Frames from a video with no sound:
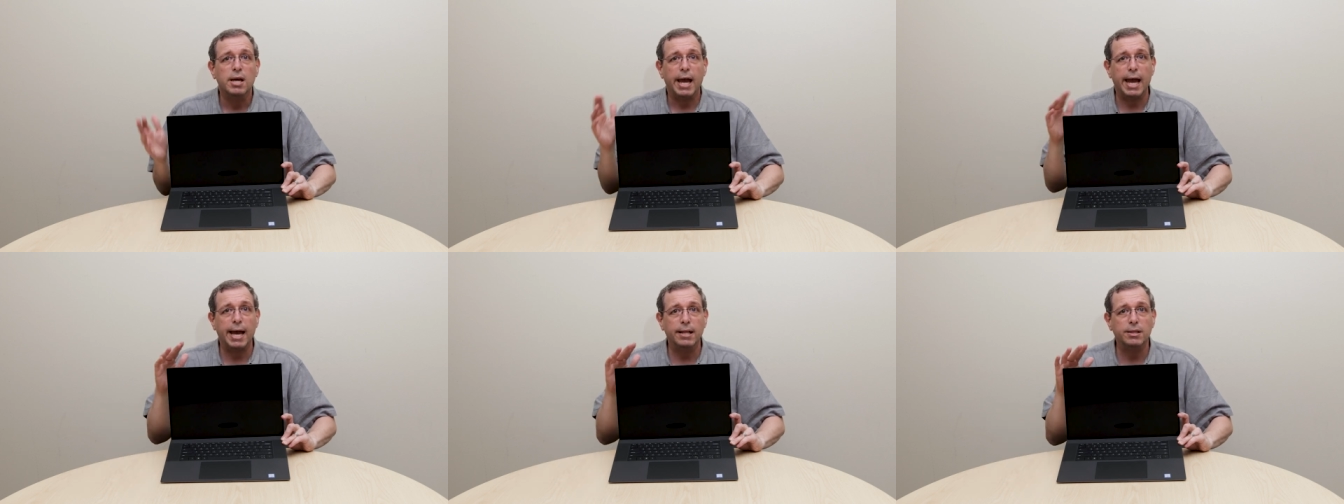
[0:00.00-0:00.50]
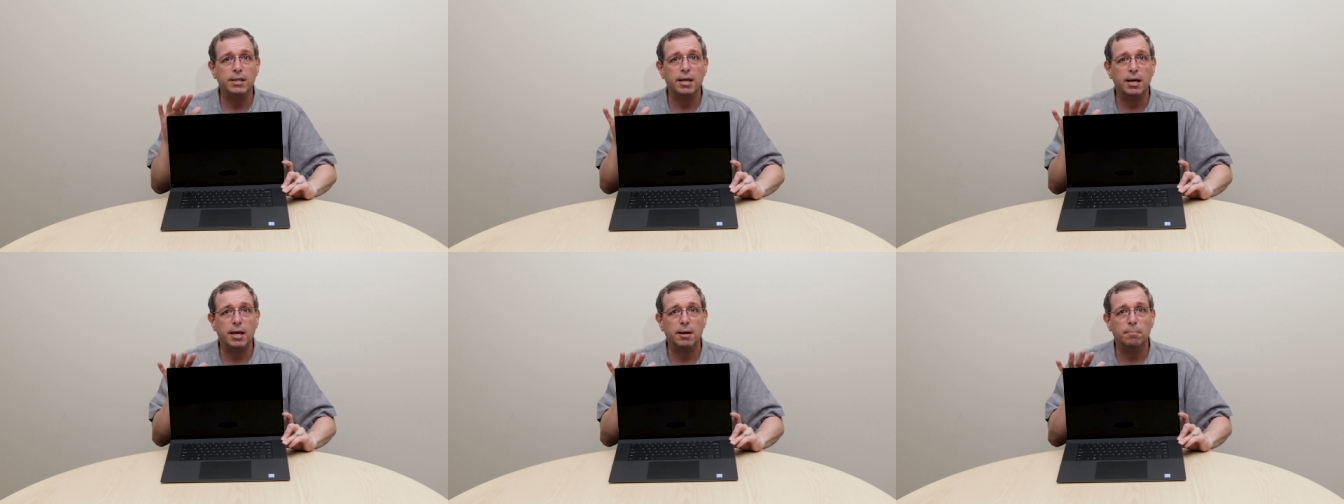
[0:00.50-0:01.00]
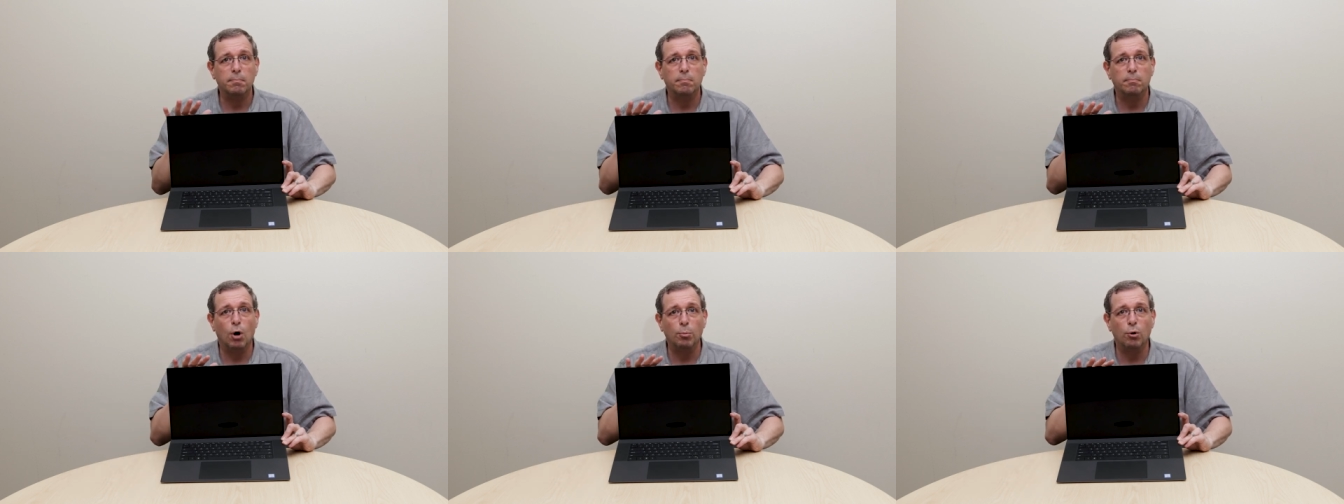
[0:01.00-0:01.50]
and the
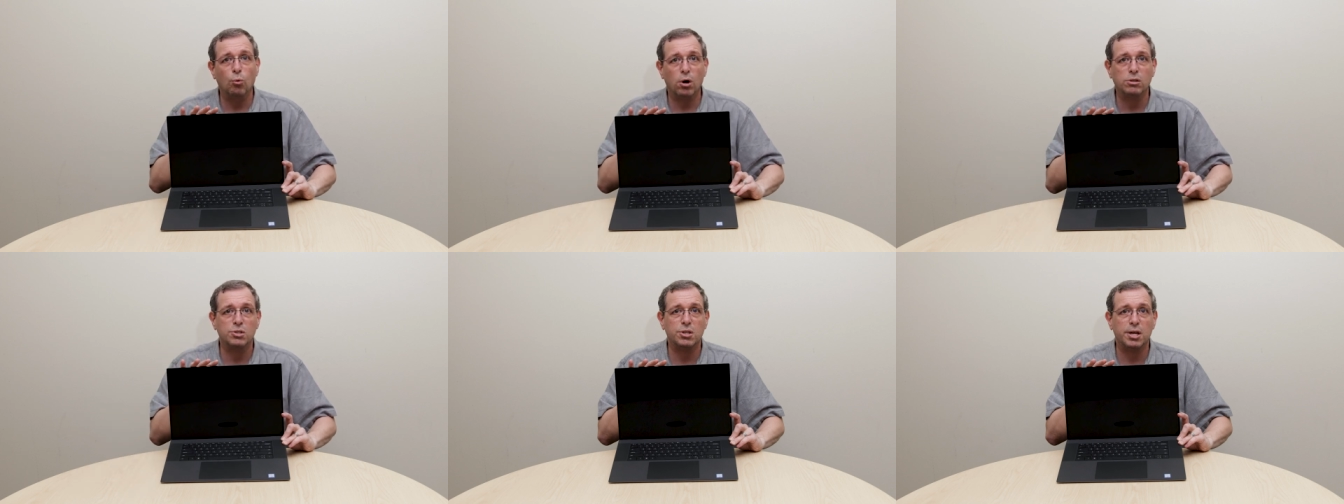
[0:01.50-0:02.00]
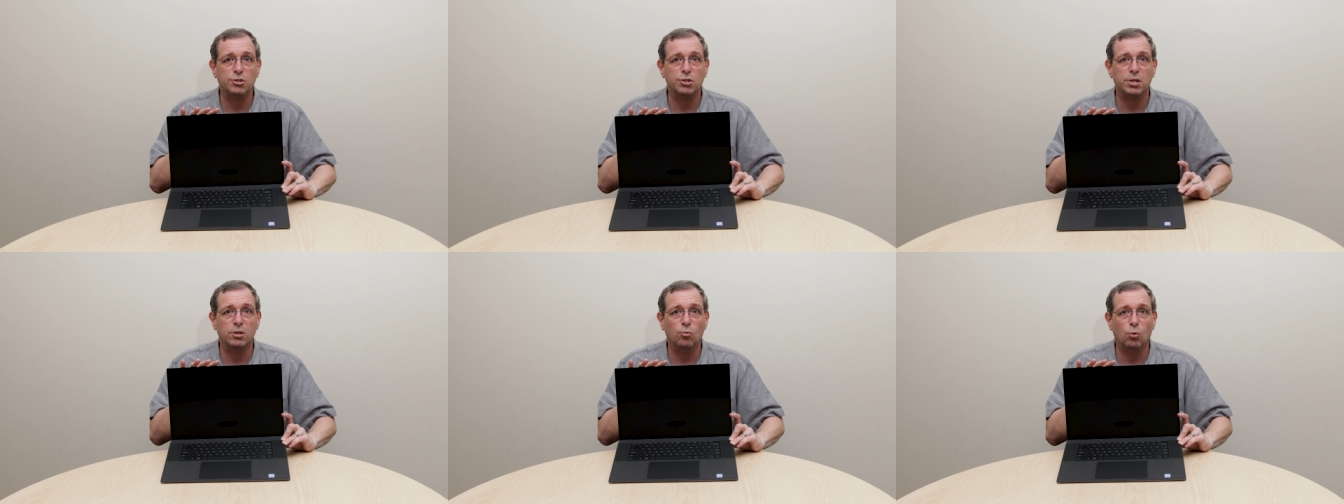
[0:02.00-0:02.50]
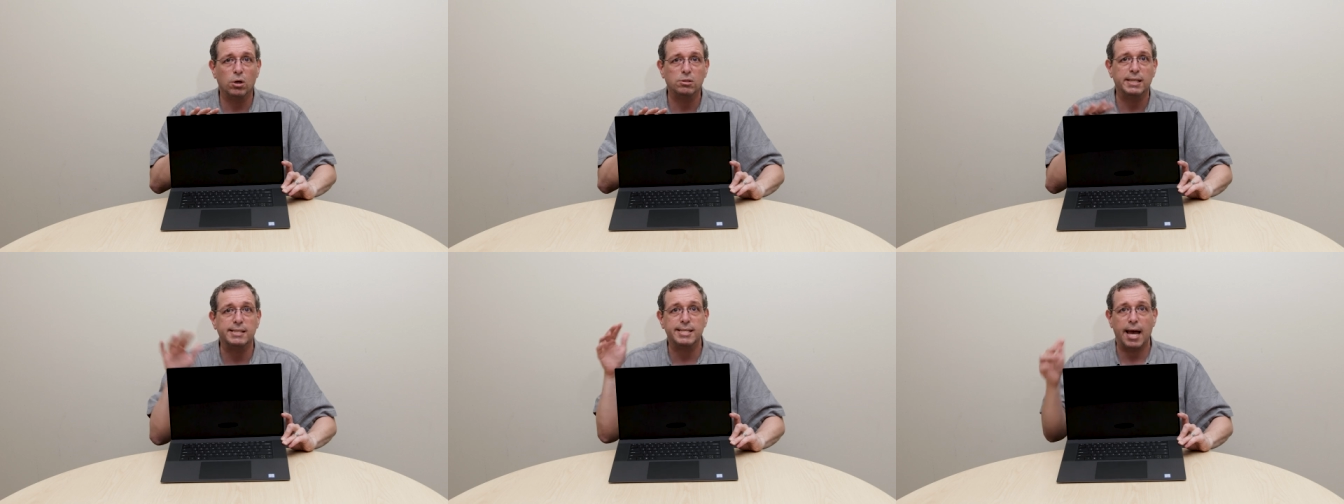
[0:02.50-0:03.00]
mobile workstation will
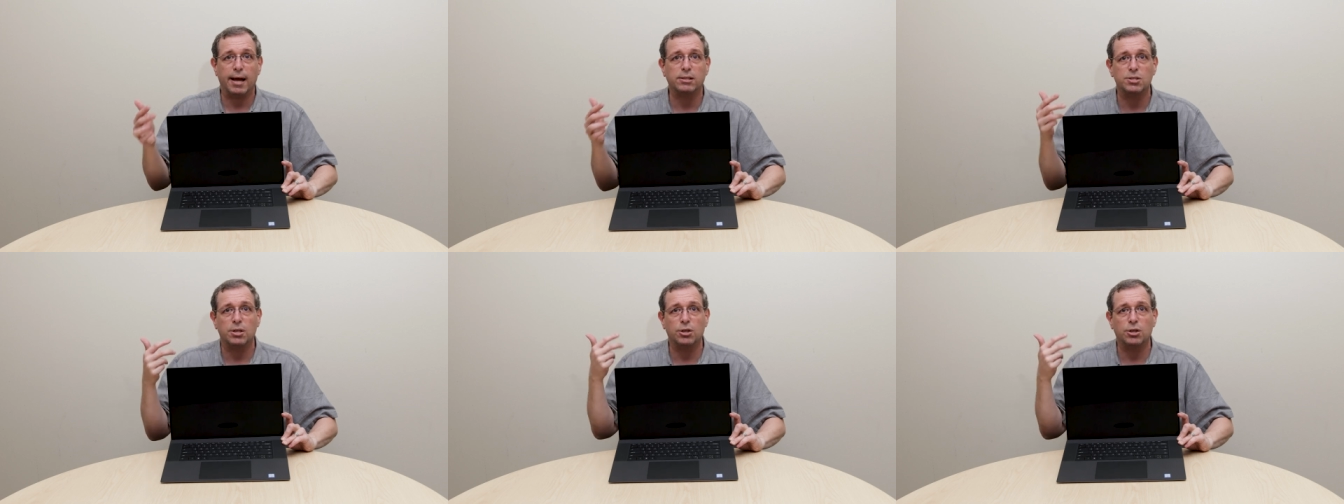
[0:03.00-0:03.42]
detect